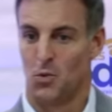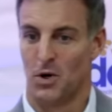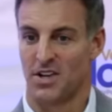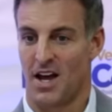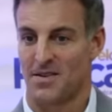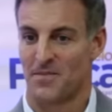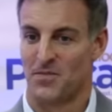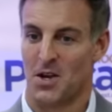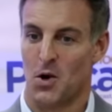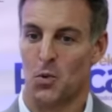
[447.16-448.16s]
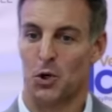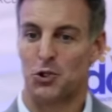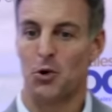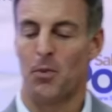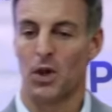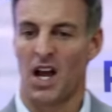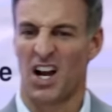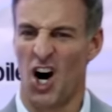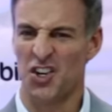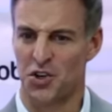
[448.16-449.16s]
What's that? We're like
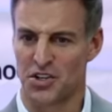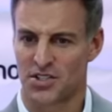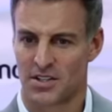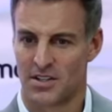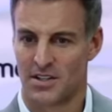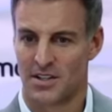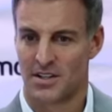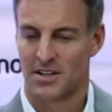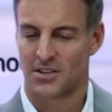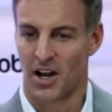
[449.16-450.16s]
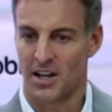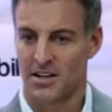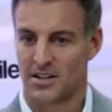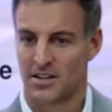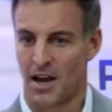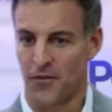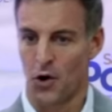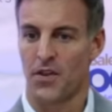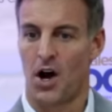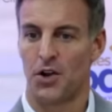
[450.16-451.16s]
hunters, right? Have you
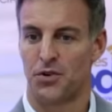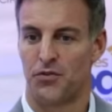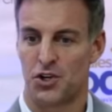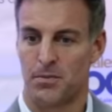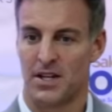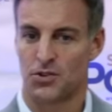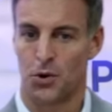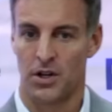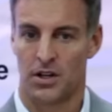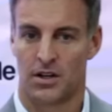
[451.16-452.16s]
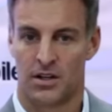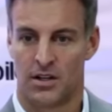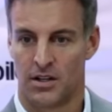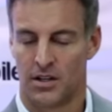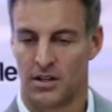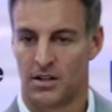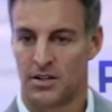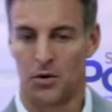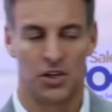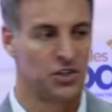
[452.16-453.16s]
heard the hunter-fisherman story?
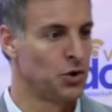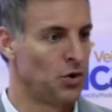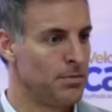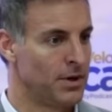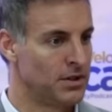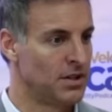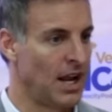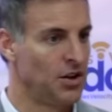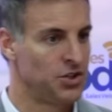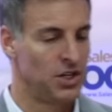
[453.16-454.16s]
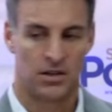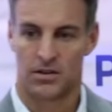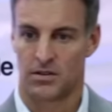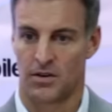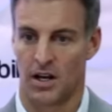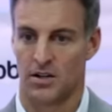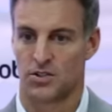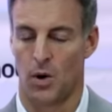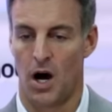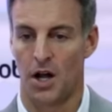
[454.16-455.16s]
Not really a story, but an analogy, right?
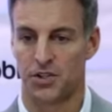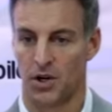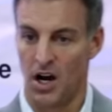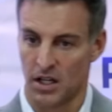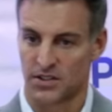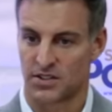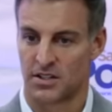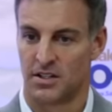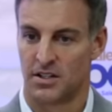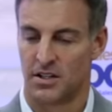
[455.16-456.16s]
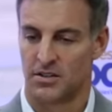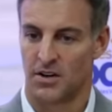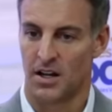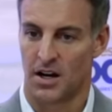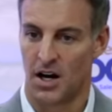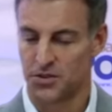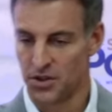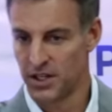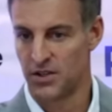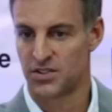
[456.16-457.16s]
So a hunter hunts, right? A hunter,
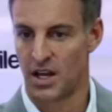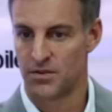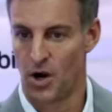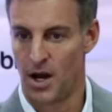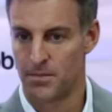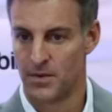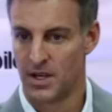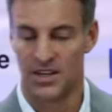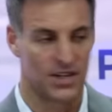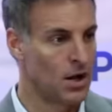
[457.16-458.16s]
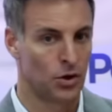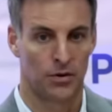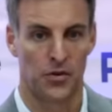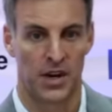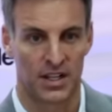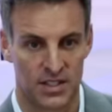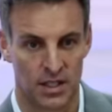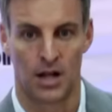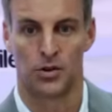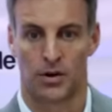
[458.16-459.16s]
like you said, Rob, he's out looking for the next
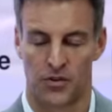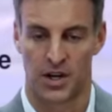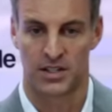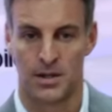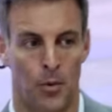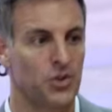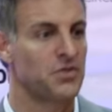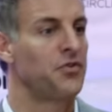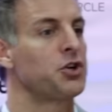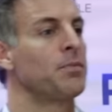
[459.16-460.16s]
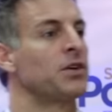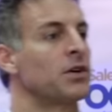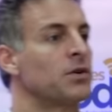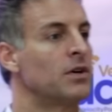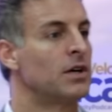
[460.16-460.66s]
deal, What does a fisherman do?